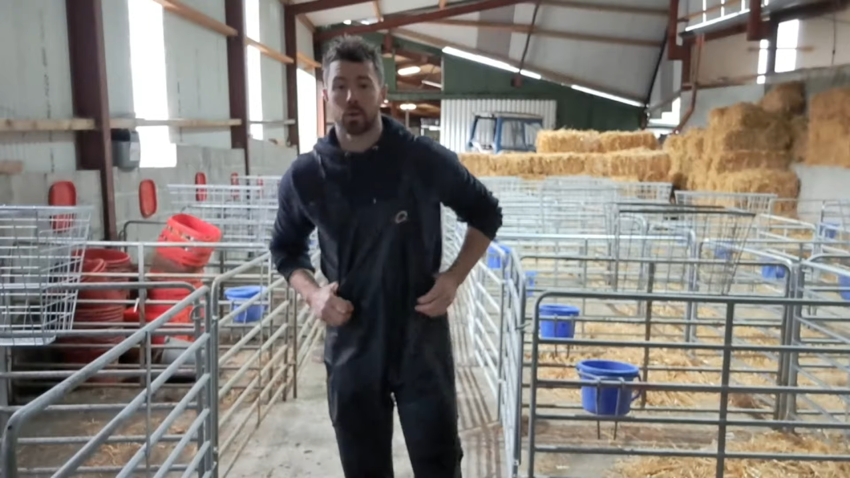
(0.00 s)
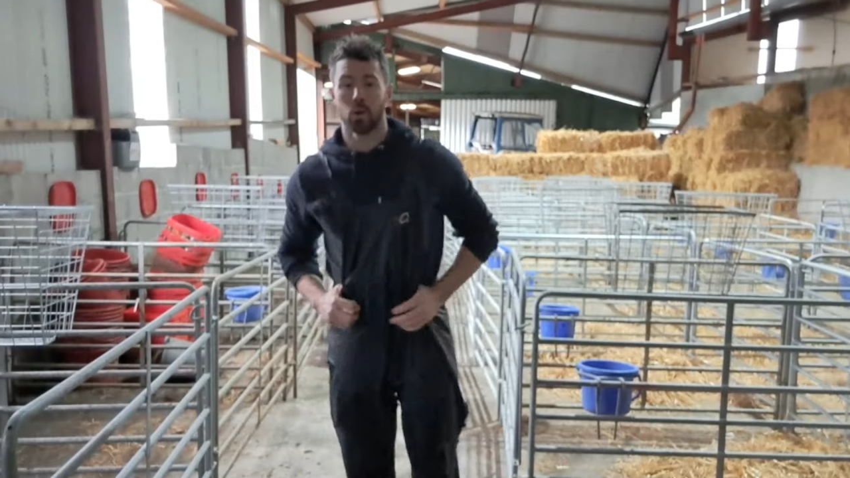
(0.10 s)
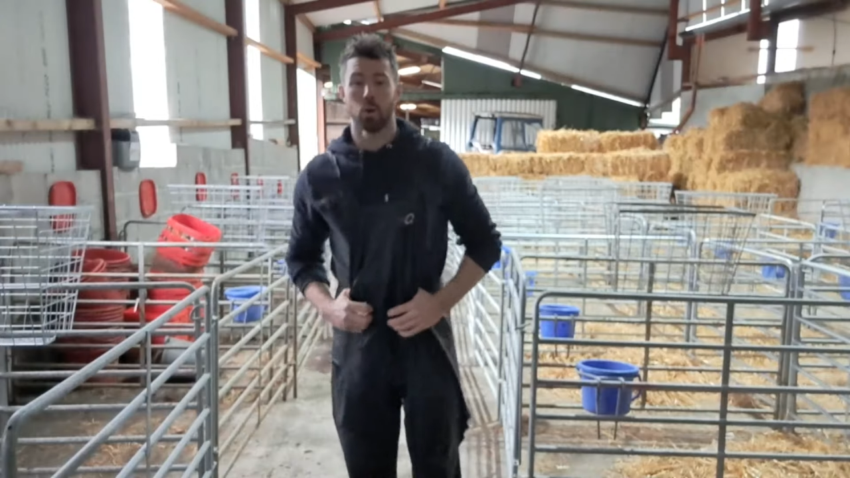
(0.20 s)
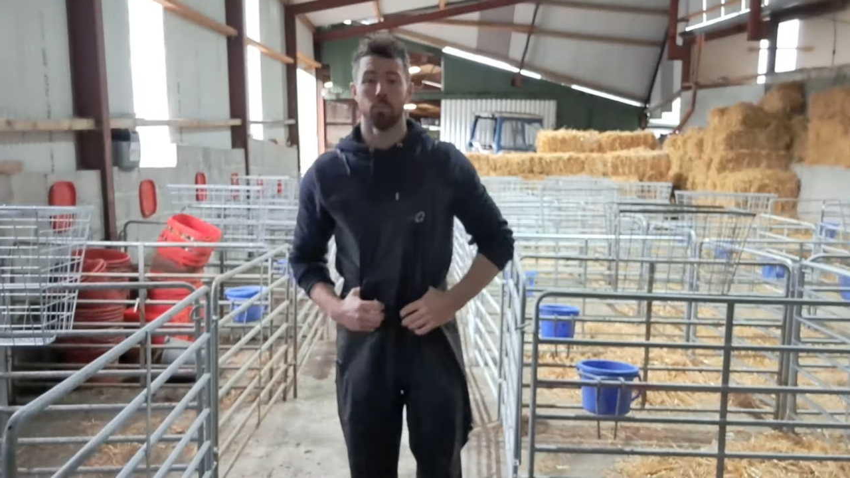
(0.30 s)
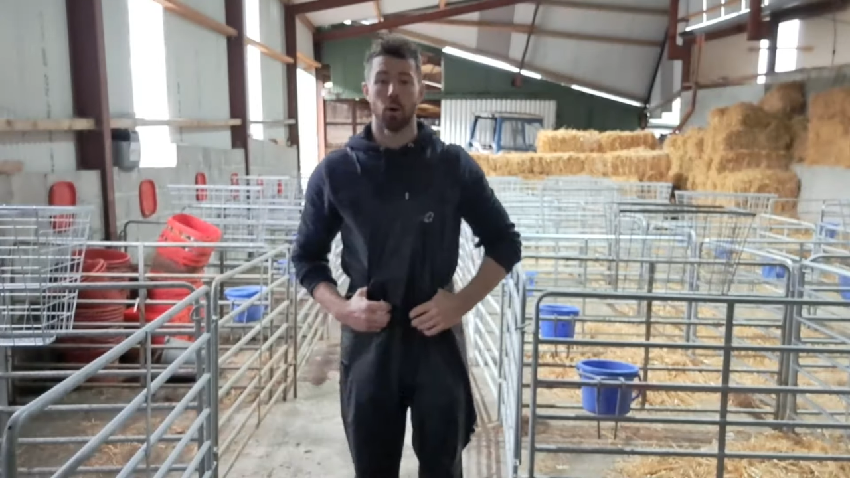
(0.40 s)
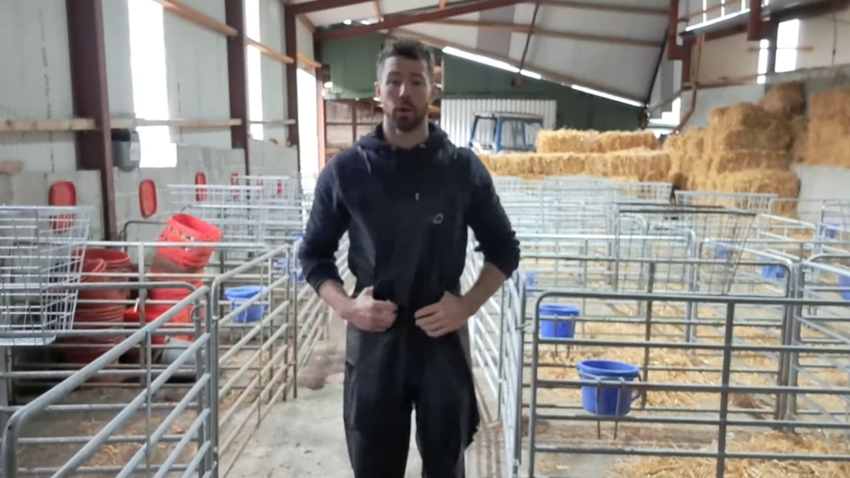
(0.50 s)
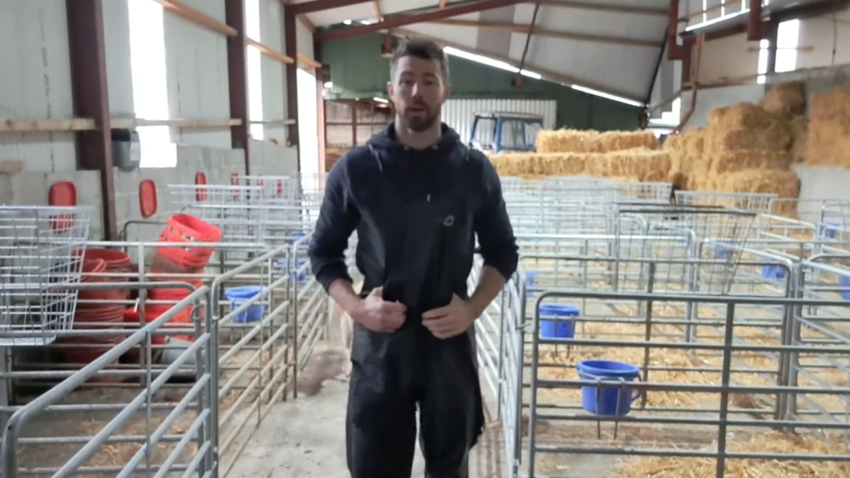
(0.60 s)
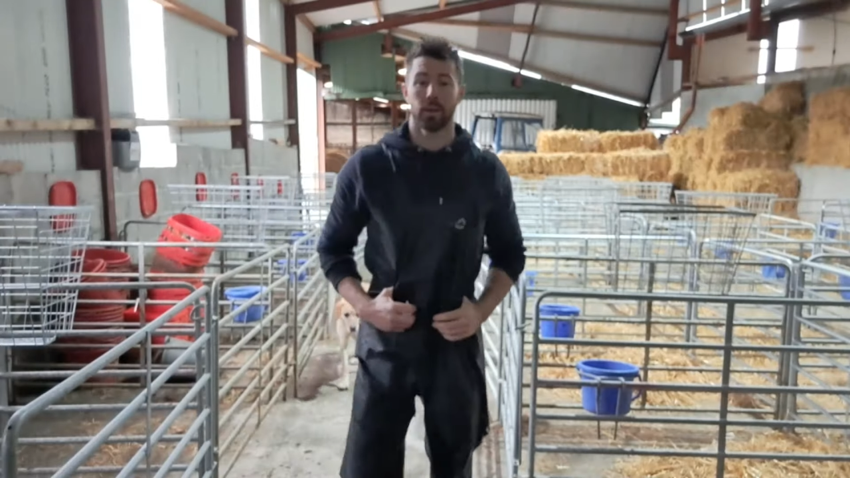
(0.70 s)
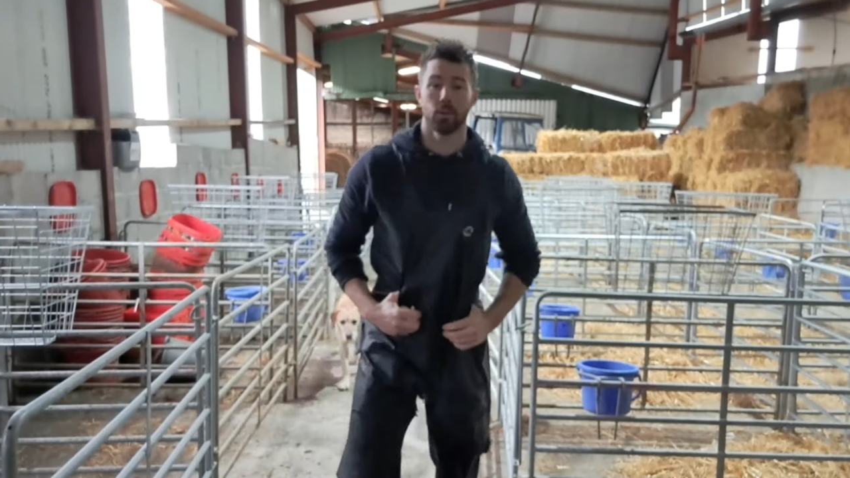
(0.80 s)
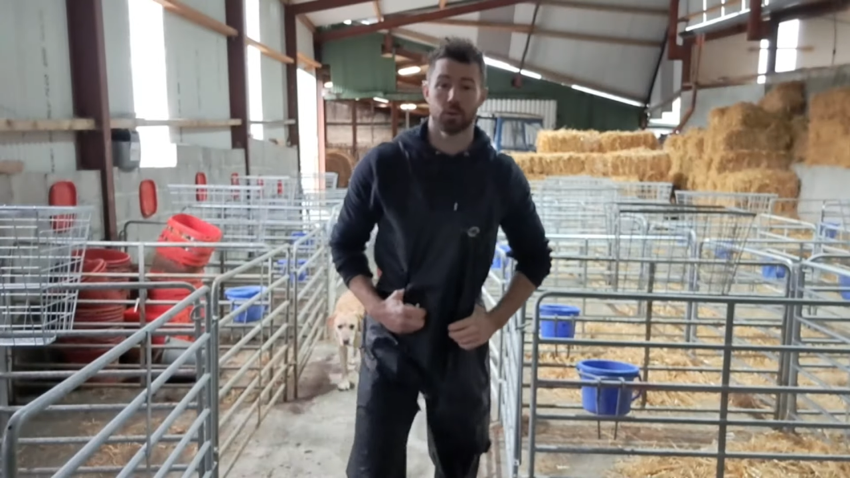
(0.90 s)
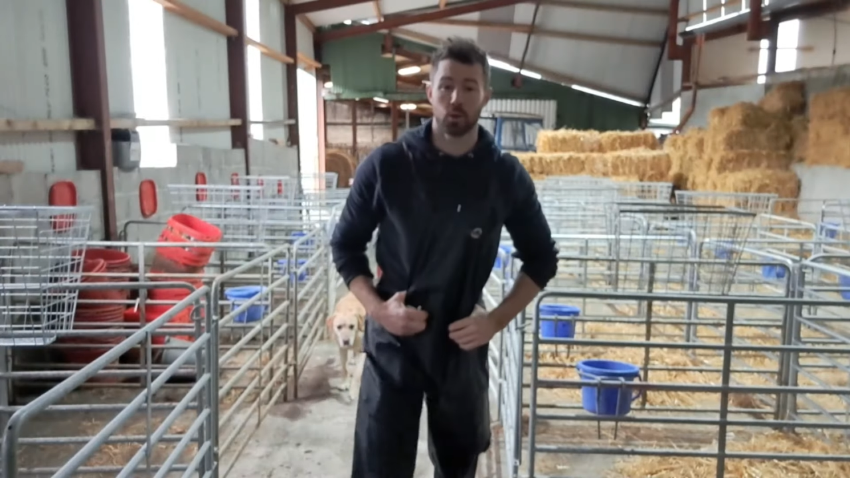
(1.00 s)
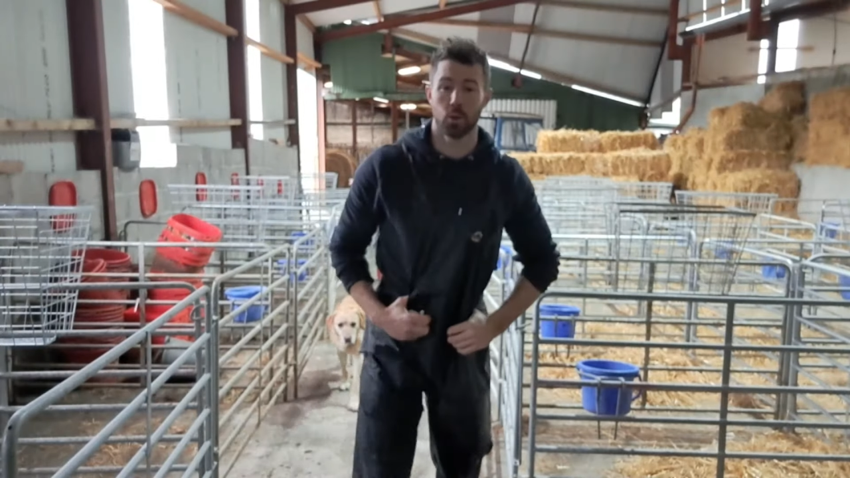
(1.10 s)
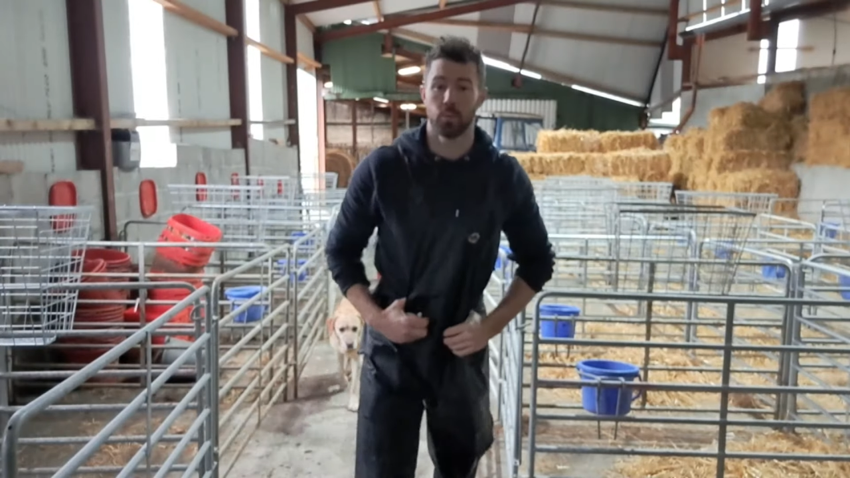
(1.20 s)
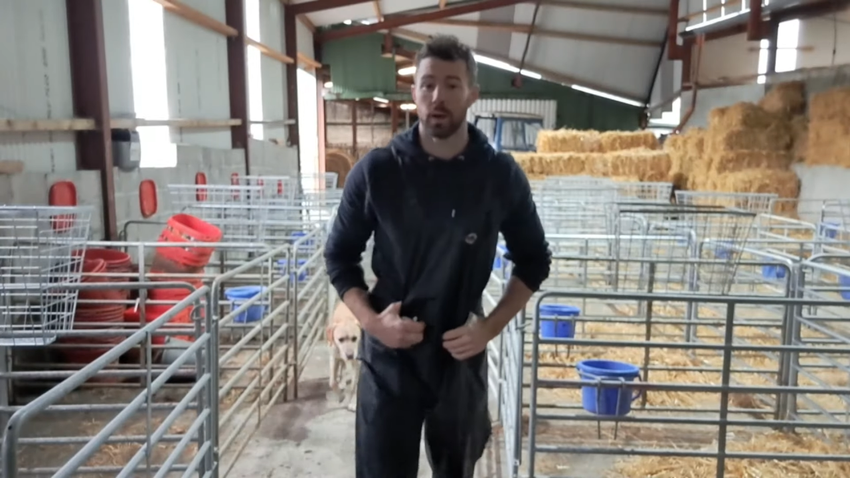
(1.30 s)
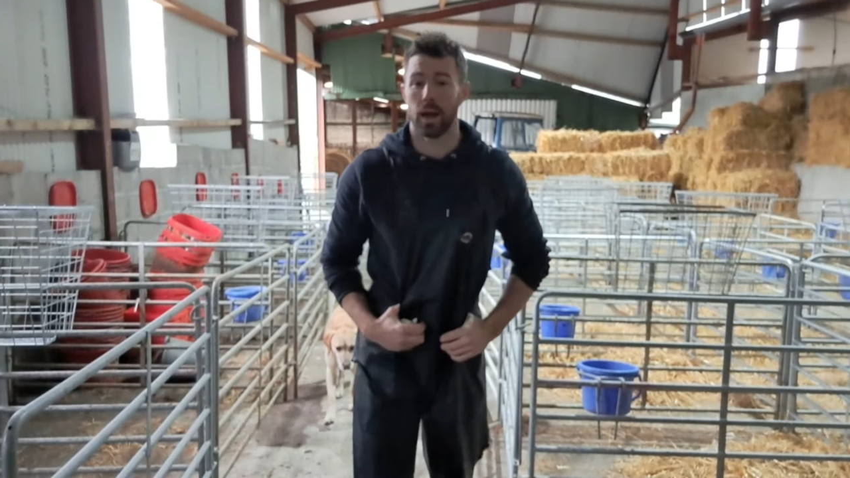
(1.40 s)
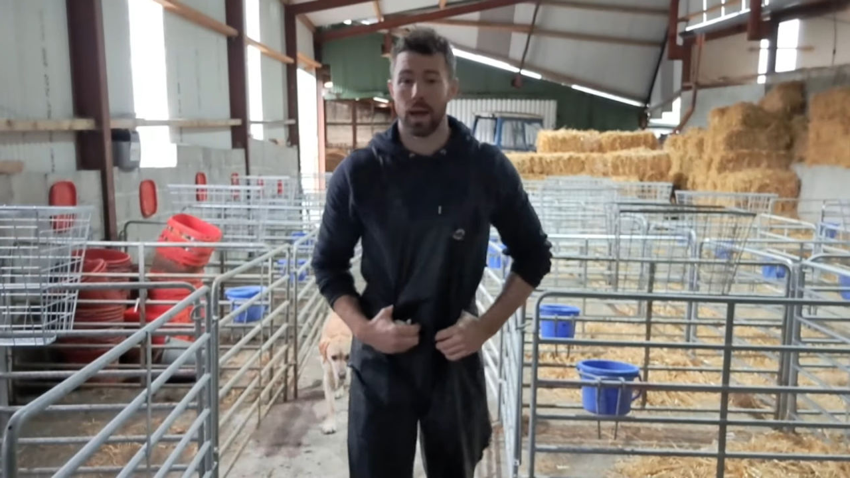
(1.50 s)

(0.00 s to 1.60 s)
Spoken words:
Good morning YouTube,